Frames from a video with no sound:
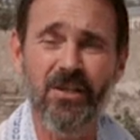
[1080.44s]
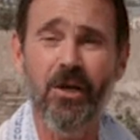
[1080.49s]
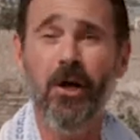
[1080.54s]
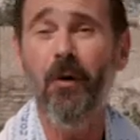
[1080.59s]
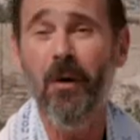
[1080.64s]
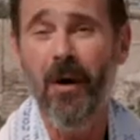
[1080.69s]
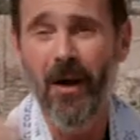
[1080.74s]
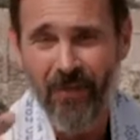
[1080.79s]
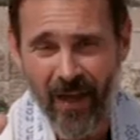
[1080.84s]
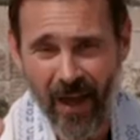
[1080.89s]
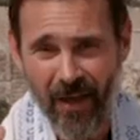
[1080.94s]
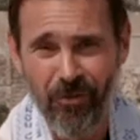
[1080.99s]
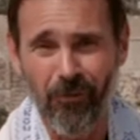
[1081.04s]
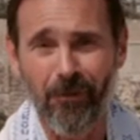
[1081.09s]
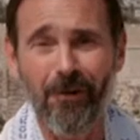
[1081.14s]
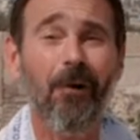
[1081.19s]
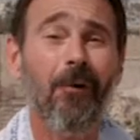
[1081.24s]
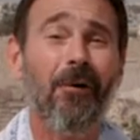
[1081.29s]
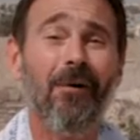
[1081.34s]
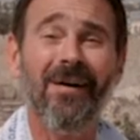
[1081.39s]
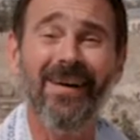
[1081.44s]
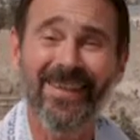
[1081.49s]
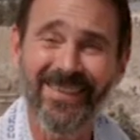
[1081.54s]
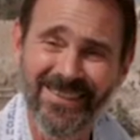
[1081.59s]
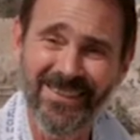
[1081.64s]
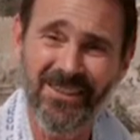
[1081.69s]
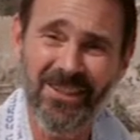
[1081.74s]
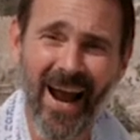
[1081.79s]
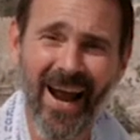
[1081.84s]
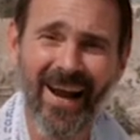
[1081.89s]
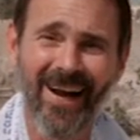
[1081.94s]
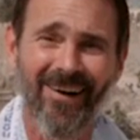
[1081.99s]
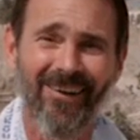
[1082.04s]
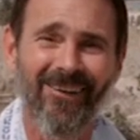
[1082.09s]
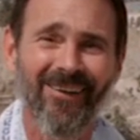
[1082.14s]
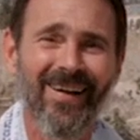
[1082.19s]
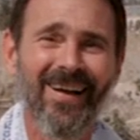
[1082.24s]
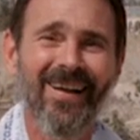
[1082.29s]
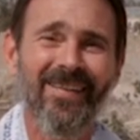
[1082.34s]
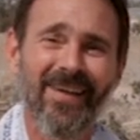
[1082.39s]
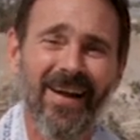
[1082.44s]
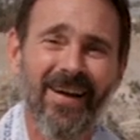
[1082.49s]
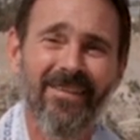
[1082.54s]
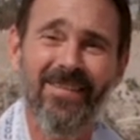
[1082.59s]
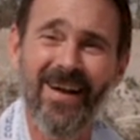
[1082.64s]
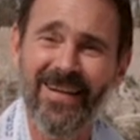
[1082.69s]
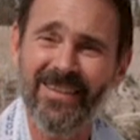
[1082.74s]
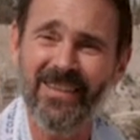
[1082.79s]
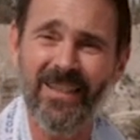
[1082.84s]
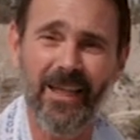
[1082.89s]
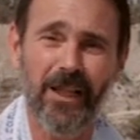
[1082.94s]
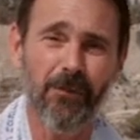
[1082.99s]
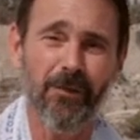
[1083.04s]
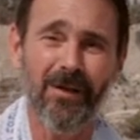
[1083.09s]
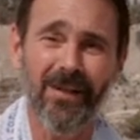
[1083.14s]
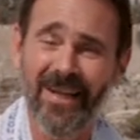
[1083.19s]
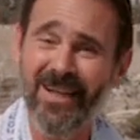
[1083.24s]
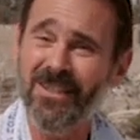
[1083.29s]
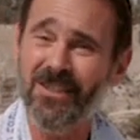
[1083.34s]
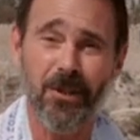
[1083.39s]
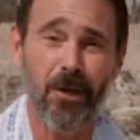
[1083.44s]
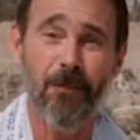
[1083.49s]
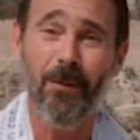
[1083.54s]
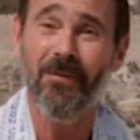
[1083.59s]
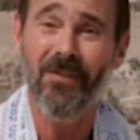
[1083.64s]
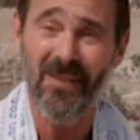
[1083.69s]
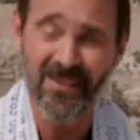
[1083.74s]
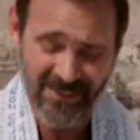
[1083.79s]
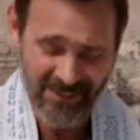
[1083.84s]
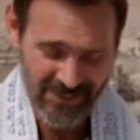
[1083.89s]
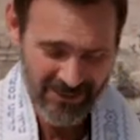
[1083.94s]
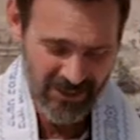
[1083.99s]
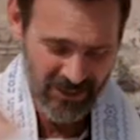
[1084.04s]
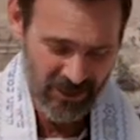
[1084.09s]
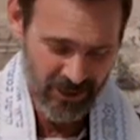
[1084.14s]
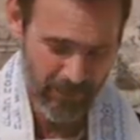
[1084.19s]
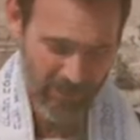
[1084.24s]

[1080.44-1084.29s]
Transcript: do? They threw her in jail. They eventually released her, but this is just